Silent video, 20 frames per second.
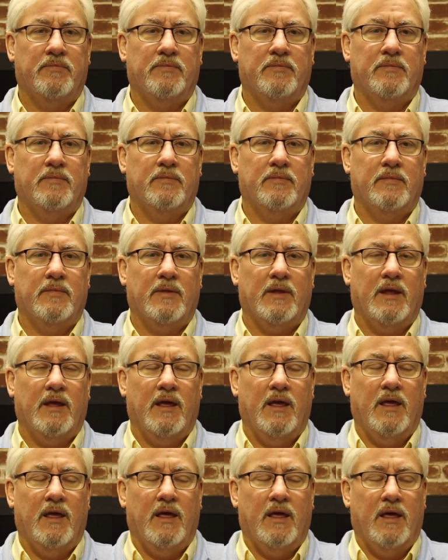
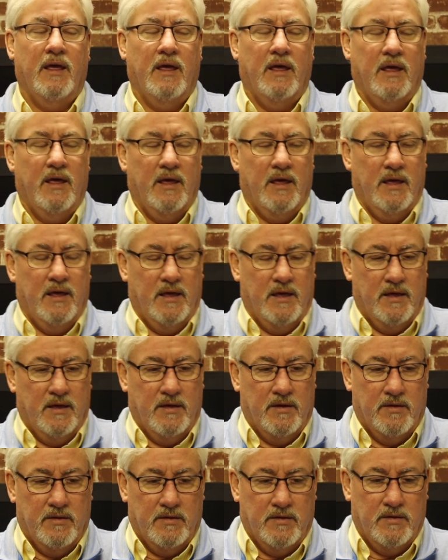
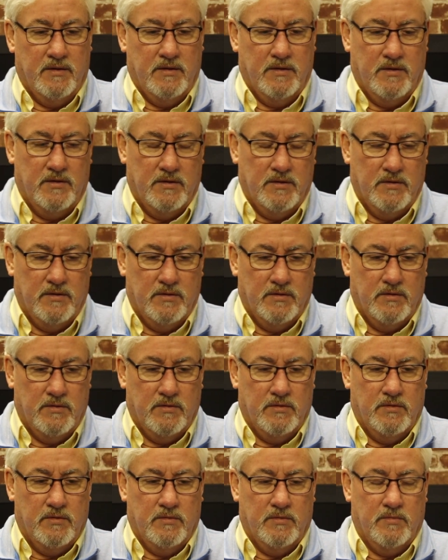
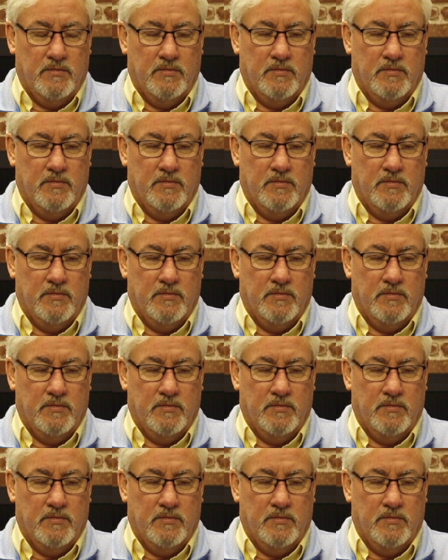No one is speaking in this clip.